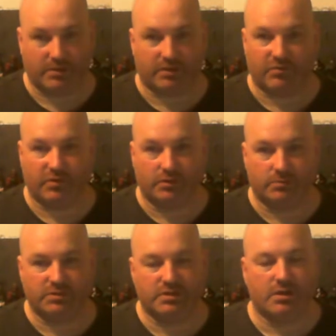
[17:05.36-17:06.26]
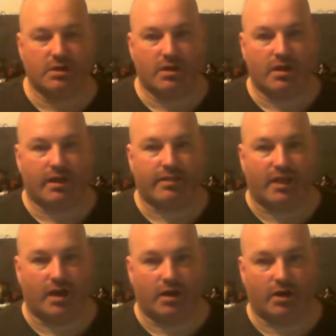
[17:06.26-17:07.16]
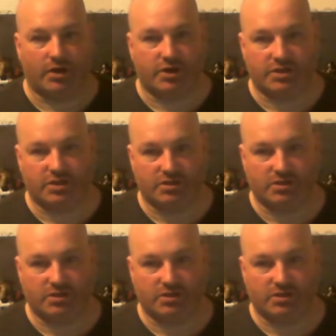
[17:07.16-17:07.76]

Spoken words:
Films. There's